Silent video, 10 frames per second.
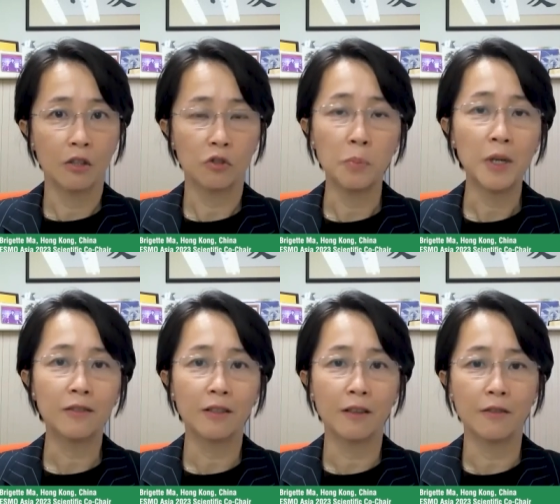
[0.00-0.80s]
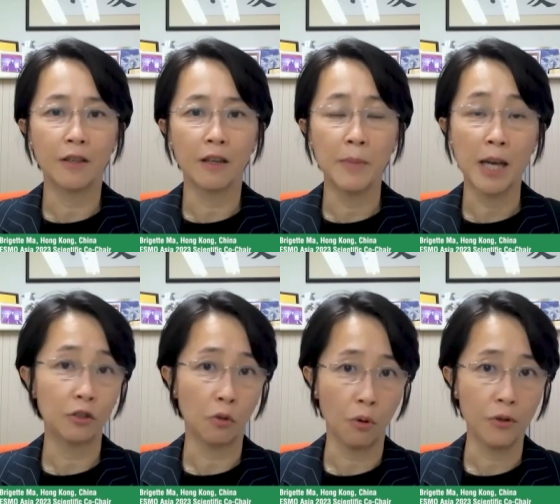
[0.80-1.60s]
to meet their
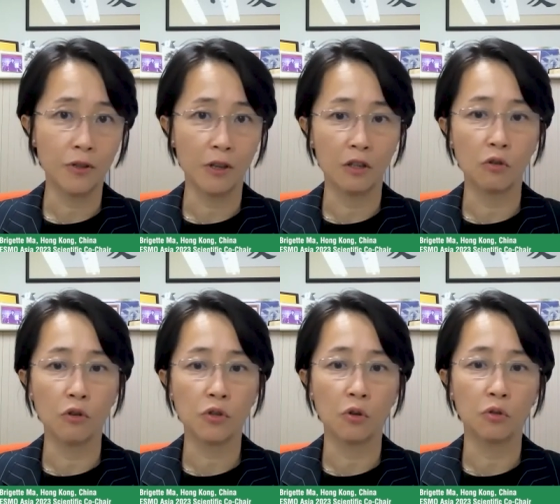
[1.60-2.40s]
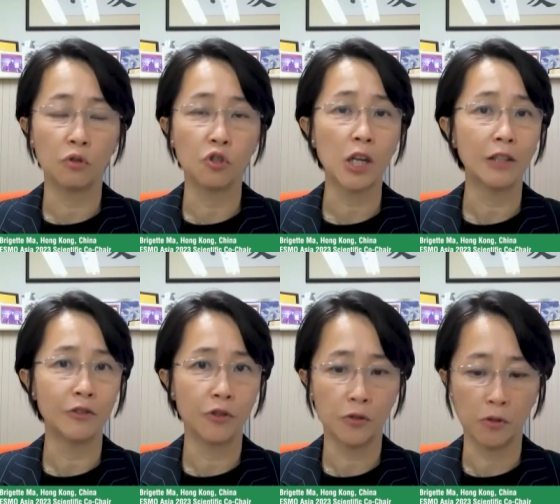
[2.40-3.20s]
mentors and also to
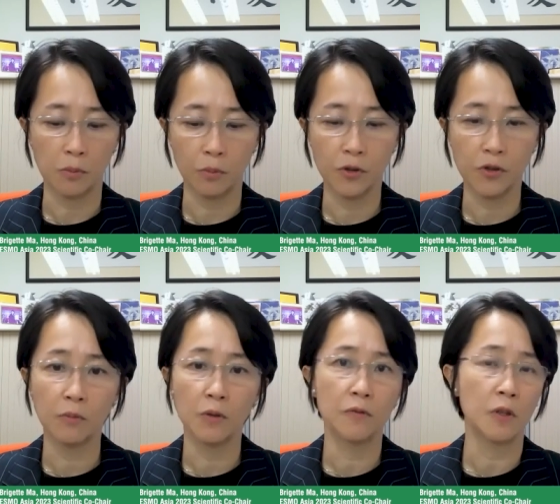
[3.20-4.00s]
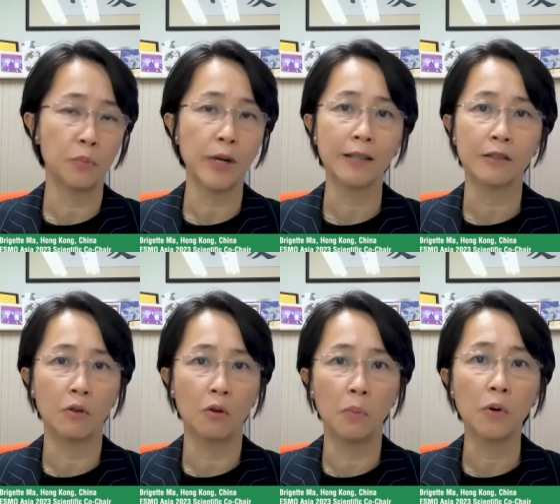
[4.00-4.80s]
challenge them with some of the
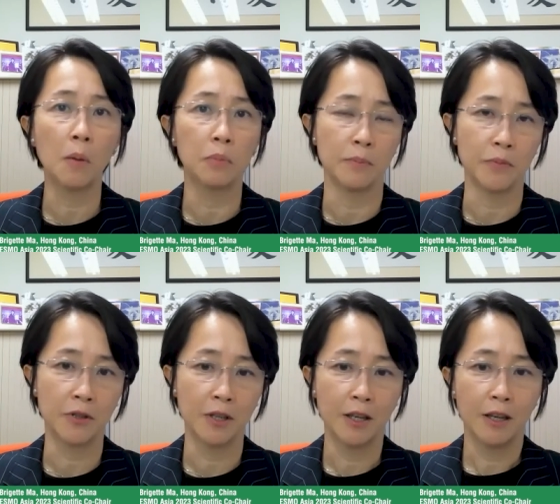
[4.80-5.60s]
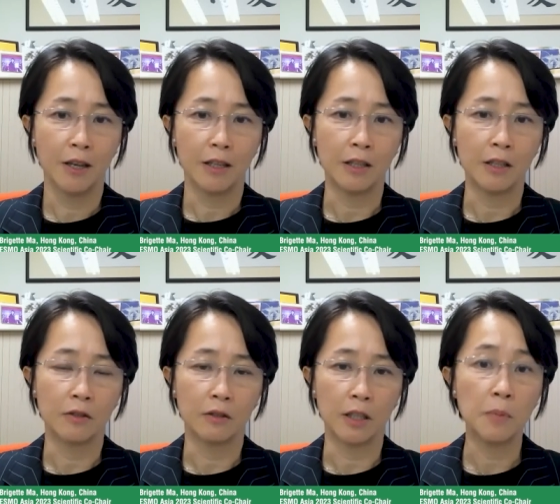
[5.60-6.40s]
practical problems
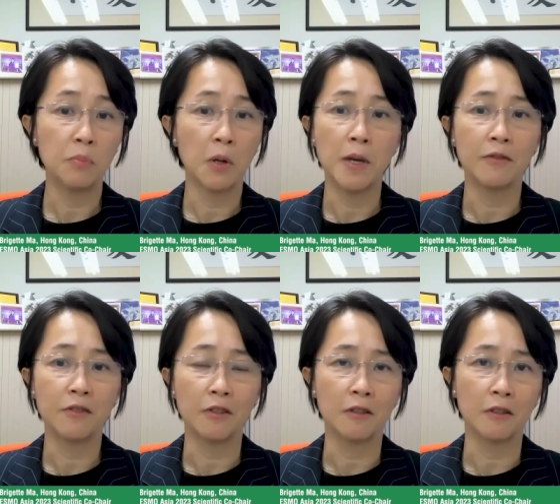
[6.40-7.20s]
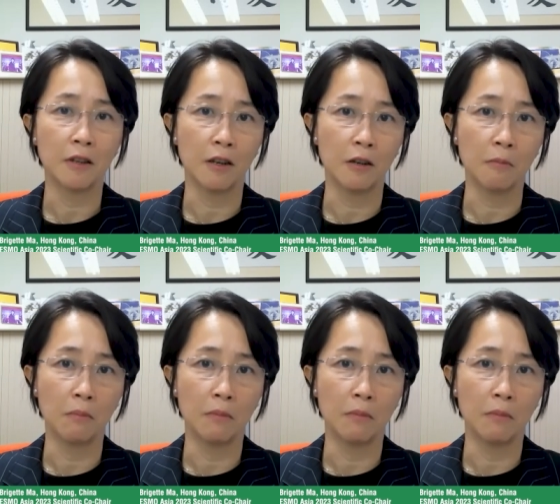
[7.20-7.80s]
in implementing um,